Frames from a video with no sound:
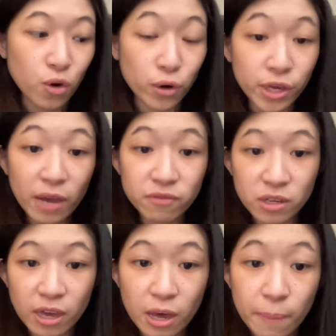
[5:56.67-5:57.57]
all you have
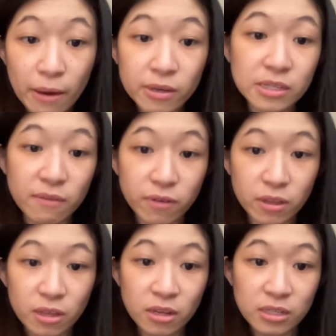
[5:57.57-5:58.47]
to care about is
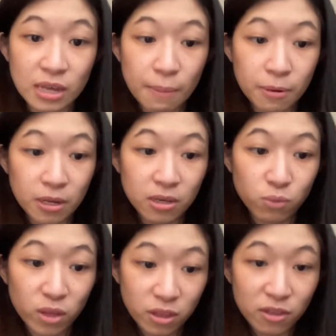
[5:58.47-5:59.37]
everything that is
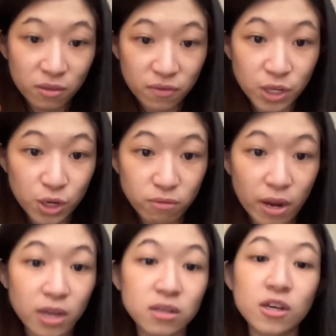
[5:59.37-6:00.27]
happening within the video,
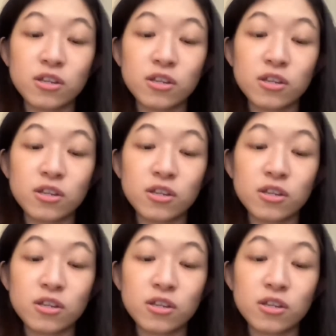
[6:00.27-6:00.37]
right?